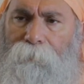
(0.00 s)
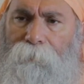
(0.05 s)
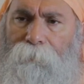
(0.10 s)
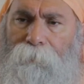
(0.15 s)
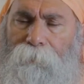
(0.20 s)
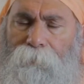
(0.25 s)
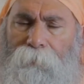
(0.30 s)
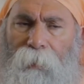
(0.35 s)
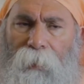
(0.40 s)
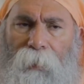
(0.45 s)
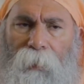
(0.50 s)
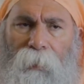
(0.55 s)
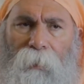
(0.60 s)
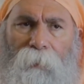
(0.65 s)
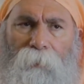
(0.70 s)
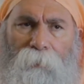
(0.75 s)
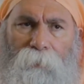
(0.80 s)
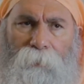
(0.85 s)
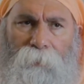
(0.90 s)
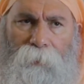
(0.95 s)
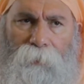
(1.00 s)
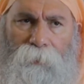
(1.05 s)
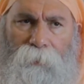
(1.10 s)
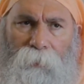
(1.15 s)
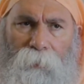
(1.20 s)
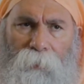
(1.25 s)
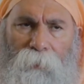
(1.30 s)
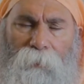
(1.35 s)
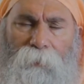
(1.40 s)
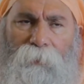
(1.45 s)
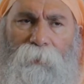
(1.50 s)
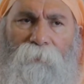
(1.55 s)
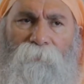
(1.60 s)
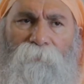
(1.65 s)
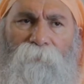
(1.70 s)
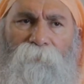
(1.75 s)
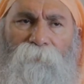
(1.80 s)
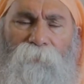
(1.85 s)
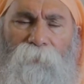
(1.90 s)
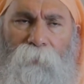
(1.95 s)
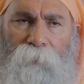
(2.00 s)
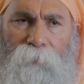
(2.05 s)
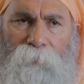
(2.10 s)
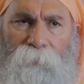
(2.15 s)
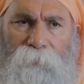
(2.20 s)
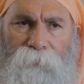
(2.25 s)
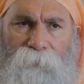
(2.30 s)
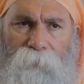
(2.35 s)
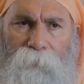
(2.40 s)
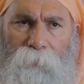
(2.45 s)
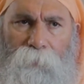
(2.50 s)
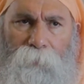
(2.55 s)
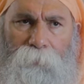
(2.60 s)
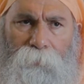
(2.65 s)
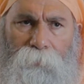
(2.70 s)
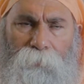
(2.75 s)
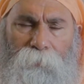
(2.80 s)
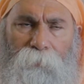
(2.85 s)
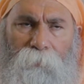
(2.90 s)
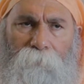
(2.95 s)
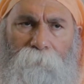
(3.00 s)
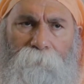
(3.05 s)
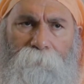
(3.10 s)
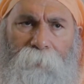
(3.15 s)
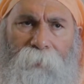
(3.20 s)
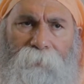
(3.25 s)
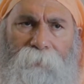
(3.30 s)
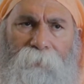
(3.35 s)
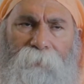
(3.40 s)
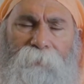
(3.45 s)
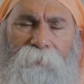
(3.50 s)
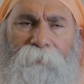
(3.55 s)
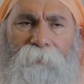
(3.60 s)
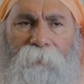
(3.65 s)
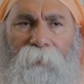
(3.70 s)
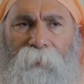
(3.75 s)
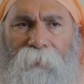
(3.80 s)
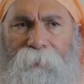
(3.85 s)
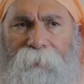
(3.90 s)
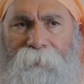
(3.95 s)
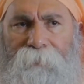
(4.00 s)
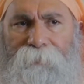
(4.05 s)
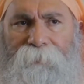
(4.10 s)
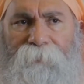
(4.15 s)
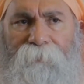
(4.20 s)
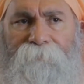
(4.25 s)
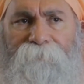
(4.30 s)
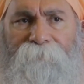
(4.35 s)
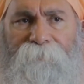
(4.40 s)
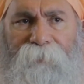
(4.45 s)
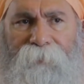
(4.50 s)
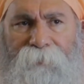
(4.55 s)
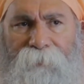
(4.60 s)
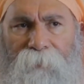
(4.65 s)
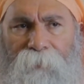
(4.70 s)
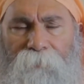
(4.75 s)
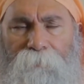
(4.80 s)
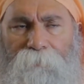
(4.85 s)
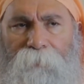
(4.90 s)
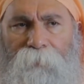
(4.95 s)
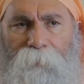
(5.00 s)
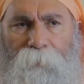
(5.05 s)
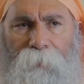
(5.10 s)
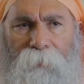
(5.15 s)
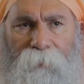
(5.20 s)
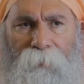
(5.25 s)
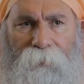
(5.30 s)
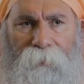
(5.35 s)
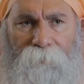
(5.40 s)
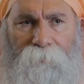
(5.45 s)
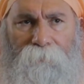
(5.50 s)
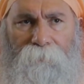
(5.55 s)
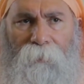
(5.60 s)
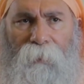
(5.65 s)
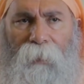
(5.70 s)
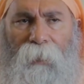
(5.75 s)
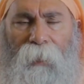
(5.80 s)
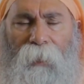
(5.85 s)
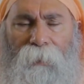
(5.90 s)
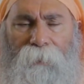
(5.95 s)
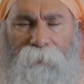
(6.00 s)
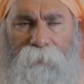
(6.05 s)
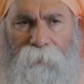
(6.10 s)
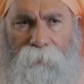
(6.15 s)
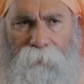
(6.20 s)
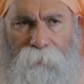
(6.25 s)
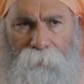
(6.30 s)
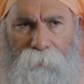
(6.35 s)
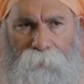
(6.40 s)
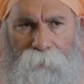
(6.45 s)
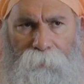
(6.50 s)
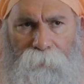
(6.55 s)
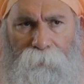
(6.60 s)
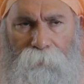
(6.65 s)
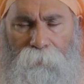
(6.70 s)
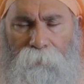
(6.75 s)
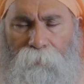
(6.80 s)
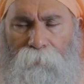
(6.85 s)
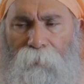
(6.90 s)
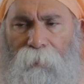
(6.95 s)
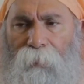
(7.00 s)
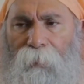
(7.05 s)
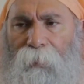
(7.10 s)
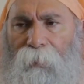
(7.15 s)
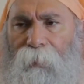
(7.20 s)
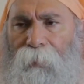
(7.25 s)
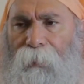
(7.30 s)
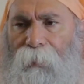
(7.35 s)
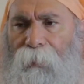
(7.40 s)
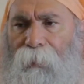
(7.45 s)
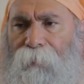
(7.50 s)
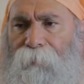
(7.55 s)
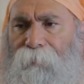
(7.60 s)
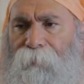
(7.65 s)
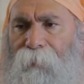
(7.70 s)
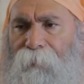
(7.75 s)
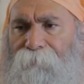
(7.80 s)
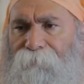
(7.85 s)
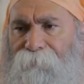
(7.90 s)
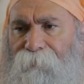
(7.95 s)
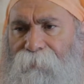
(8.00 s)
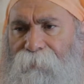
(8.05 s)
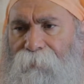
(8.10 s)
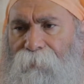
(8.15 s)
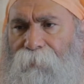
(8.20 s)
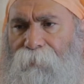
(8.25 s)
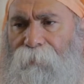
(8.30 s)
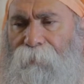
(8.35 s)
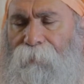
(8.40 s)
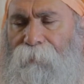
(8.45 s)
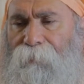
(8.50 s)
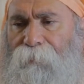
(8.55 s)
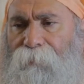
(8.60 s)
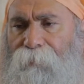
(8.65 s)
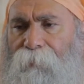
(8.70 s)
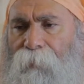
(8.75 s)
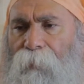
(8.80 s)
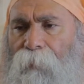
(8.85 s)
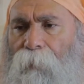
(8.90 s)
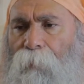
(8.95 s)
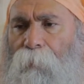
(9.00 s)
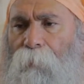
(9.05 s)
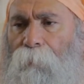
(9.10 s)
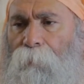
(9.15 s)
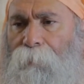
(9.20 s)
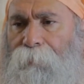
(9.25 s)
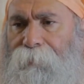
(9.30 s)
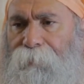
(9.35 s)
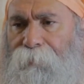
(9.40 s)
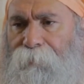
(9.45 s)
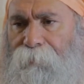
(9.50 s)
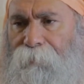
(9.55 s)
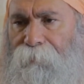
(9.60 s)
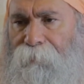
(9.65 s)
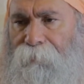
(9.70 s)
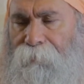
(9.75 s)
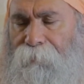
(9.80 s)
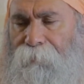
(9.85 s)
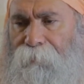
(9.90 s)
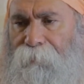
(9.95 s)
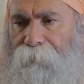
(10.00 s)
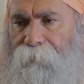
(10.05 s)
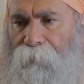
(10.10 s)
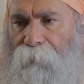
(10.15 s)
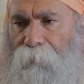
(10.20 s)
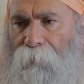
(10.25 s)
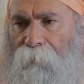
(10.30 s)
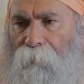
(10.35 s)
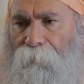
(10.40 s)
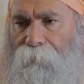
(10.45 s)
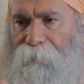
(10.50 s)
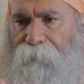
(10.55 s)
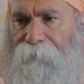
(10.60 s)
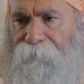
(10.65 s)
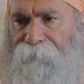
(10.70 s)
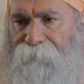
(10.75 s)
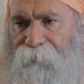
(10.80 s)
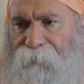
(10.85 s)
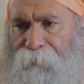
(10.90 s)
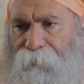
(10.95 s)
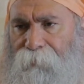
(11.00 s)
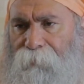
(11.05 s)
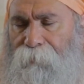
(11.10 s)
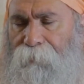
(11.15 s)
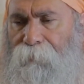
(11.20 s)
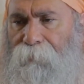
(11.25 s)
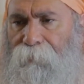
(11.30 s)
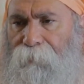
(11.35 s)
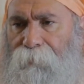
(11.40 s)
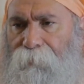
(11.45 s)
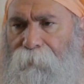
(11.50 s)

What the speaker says: the Rishi is in front of truth, but still there is a vessel between him and the truth. And that vessel is golden, golden vessel.